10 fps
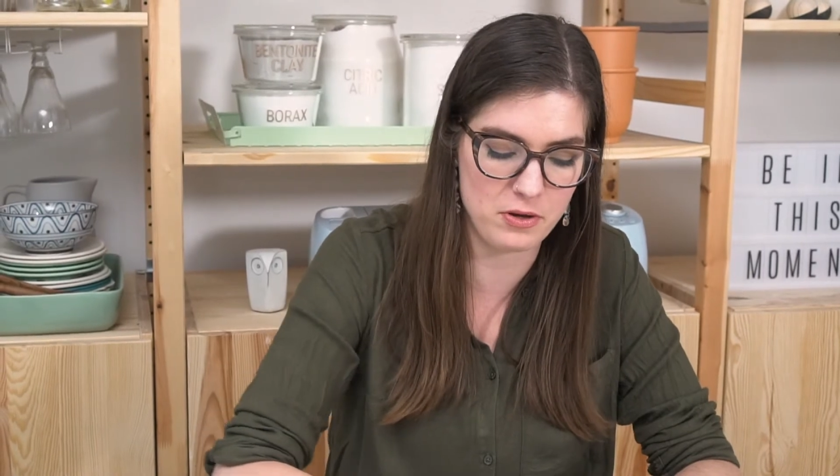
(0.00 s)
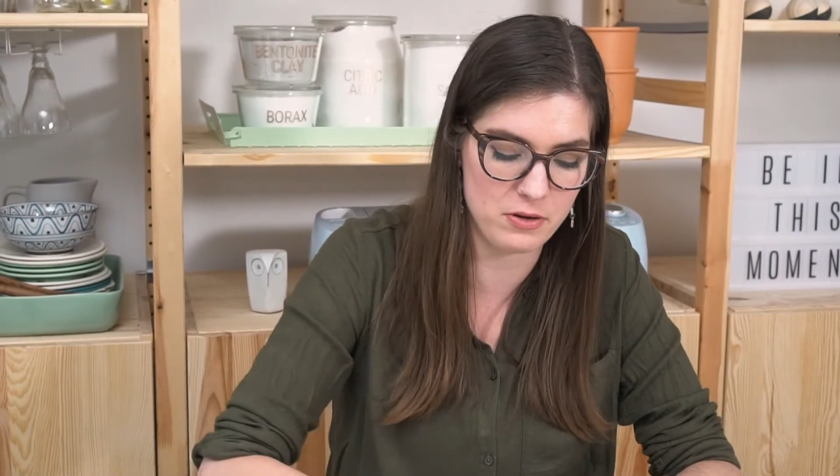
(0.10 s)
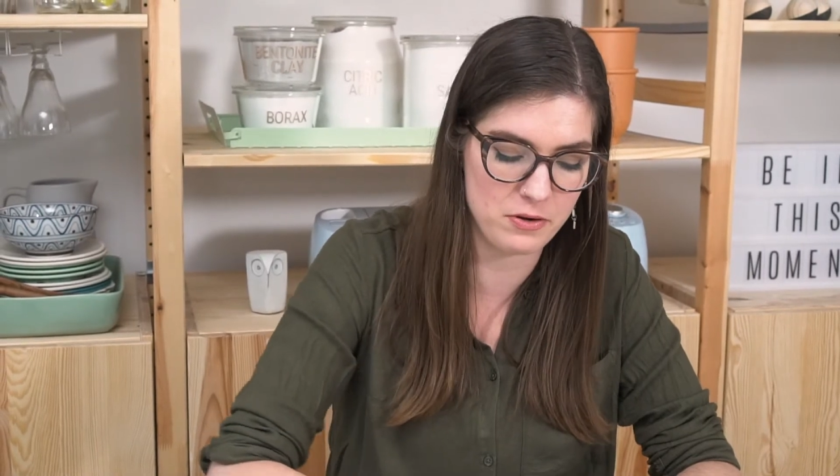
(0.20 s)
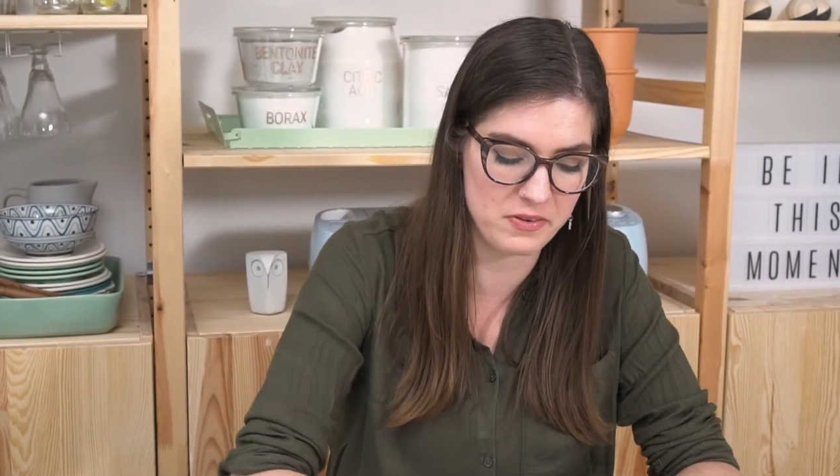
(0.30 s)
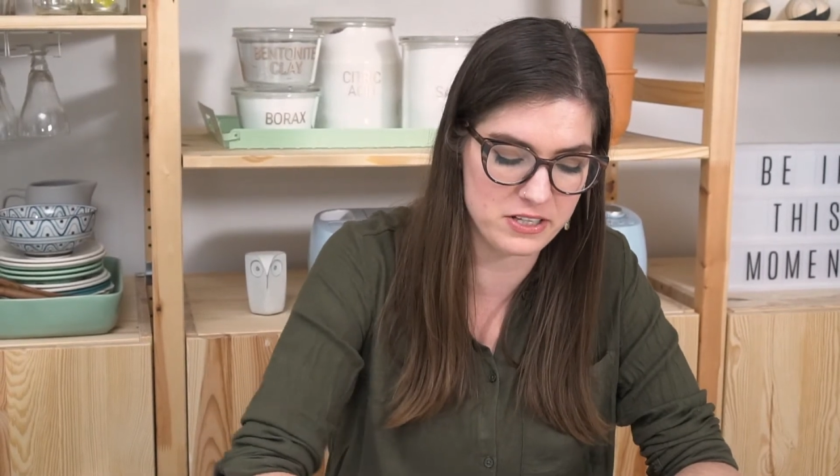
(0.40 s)

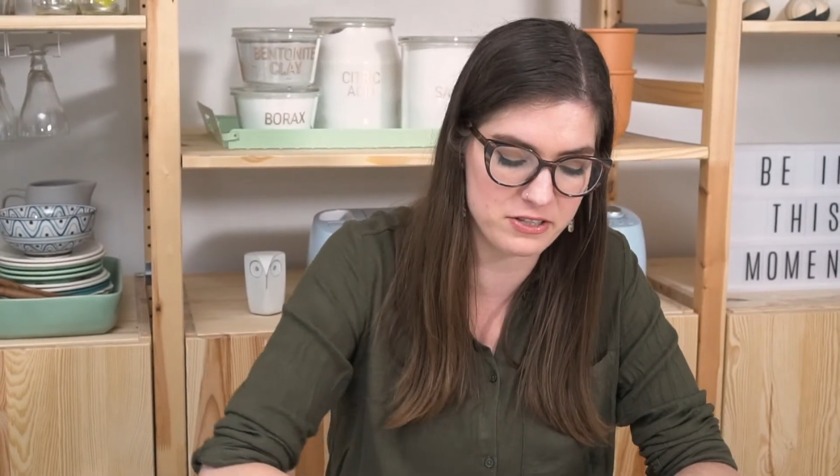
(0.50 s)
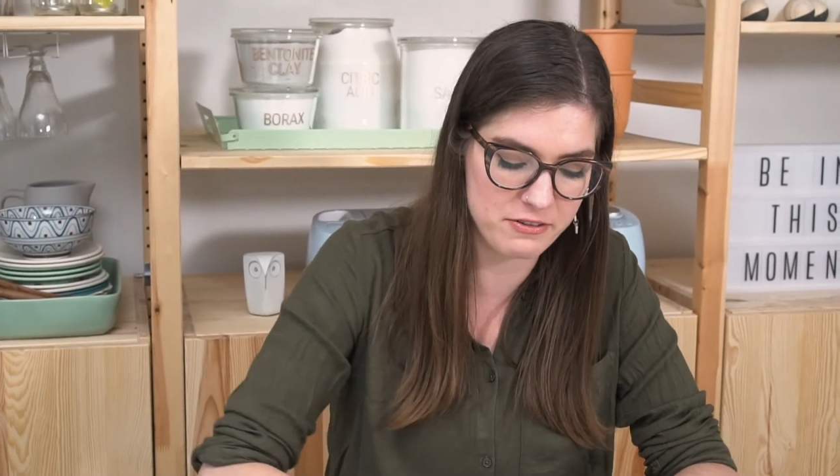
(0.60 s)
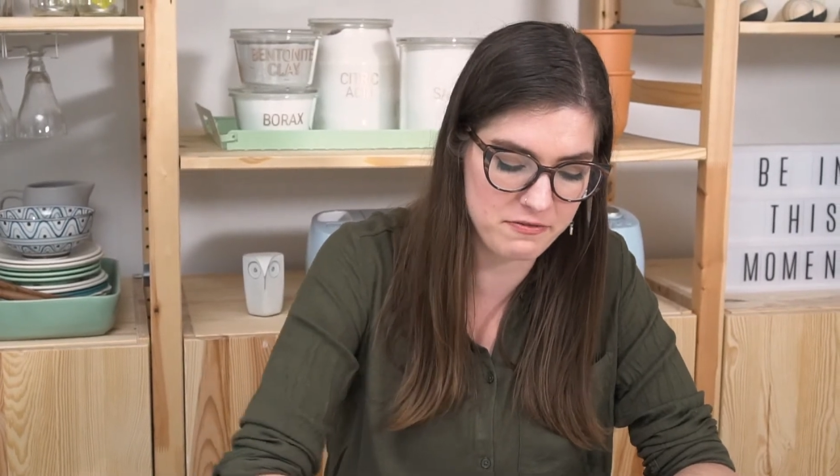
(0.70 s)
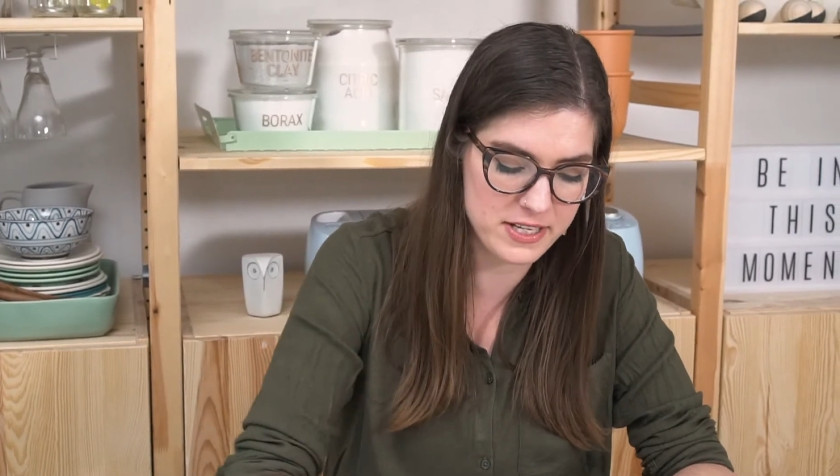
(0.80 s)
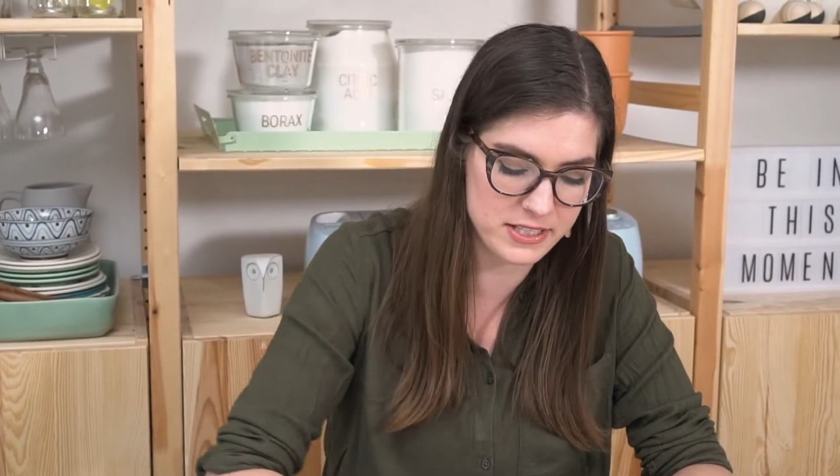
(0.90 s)
eraser
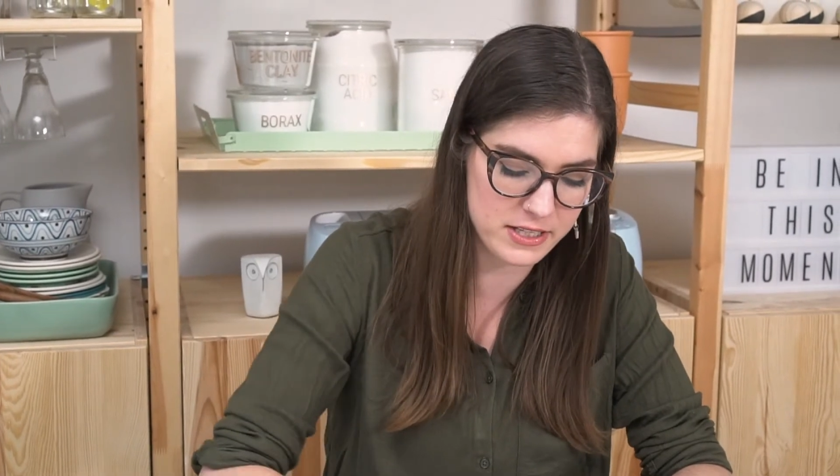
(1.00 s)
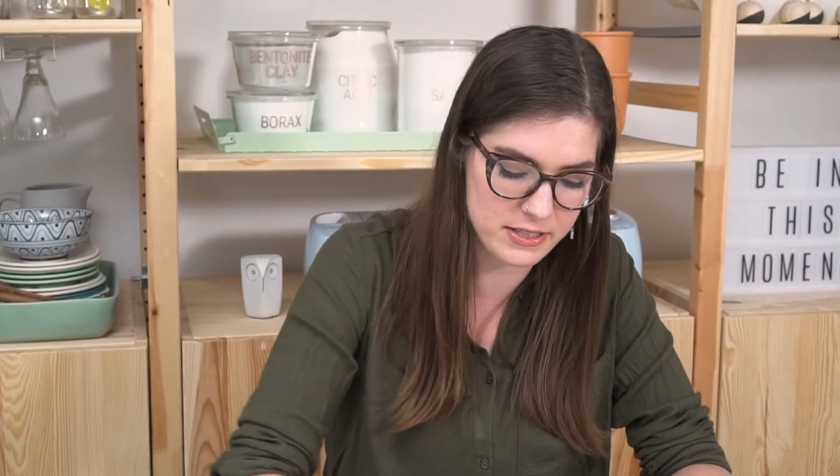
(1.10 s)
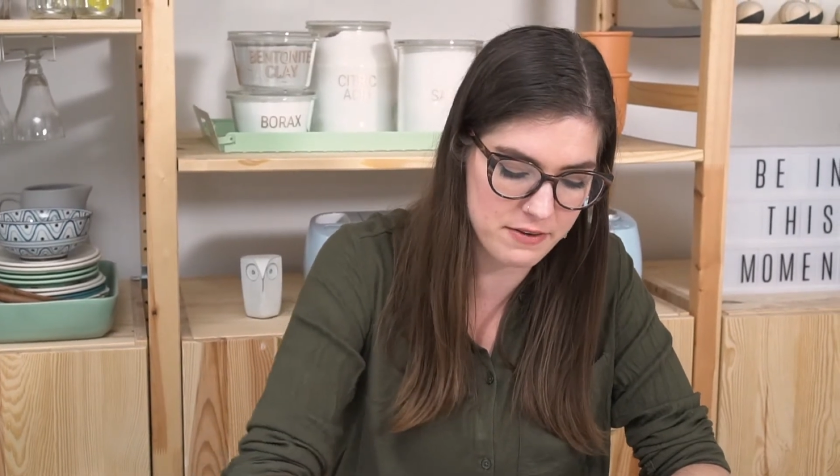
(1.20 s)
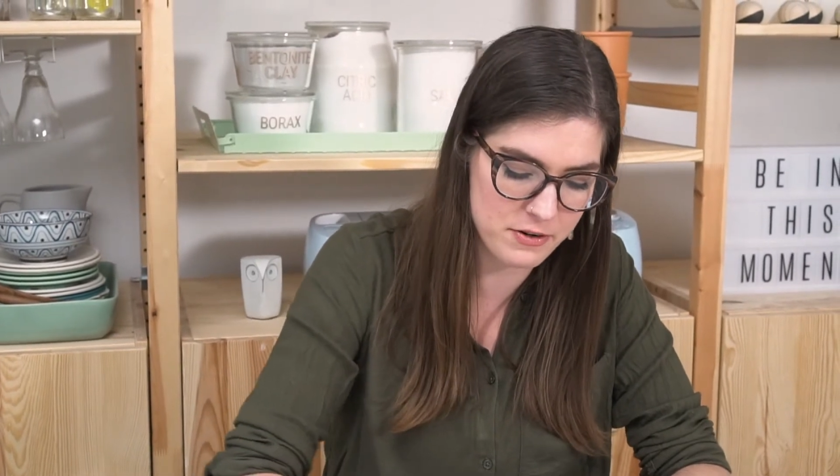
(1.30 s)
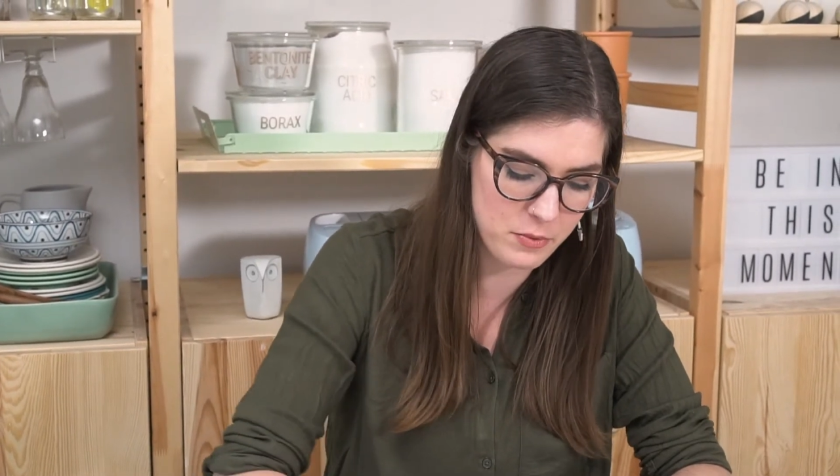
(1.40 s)
fuzzies
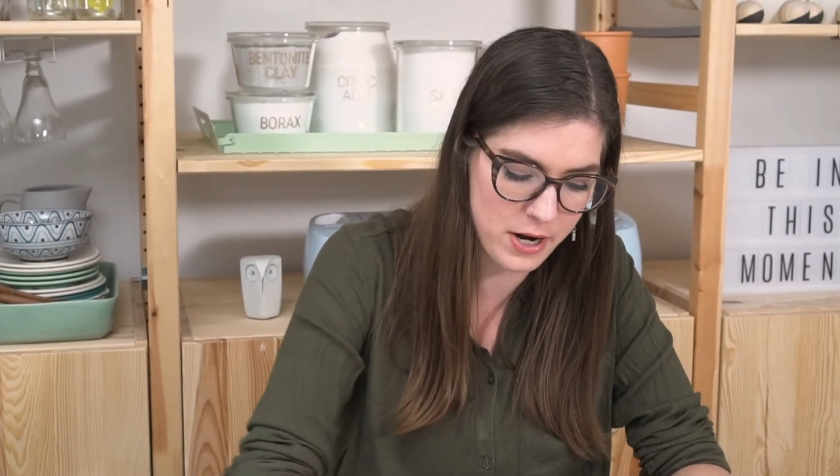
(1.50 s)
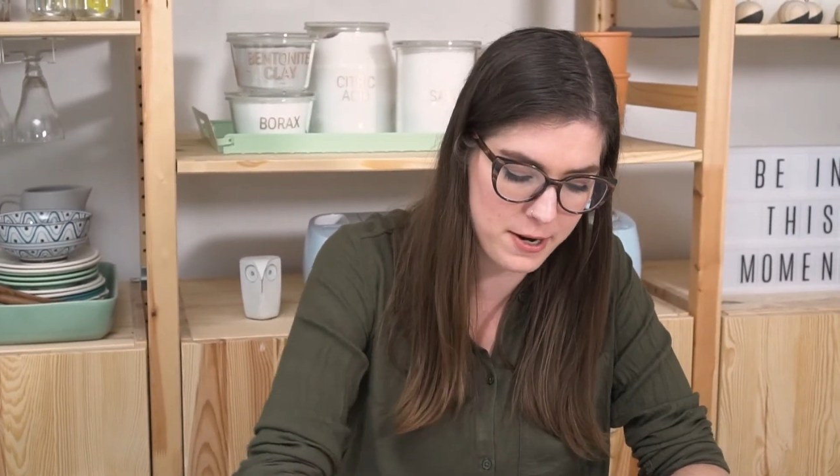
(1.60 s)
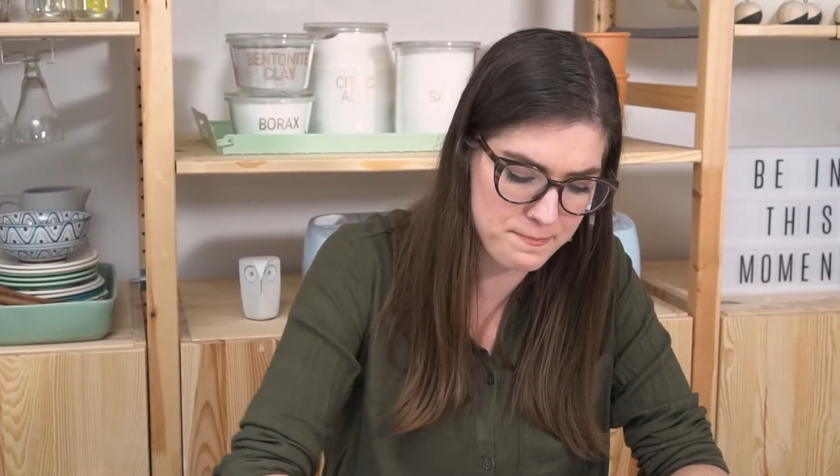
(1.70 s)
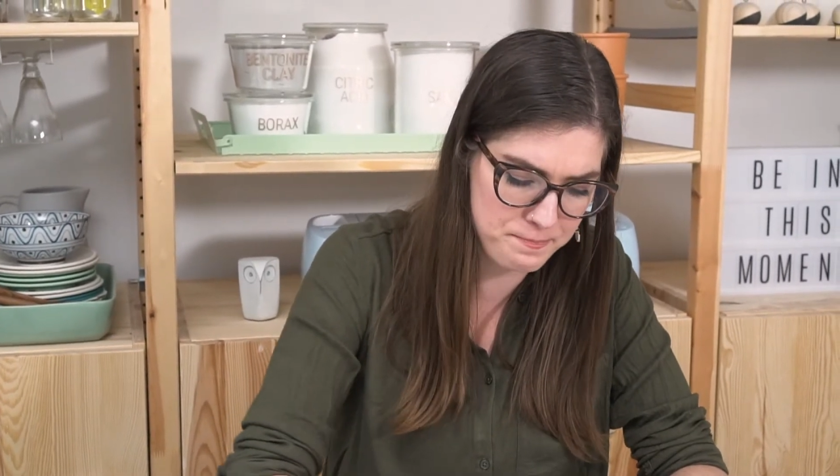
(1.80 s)
everywhere.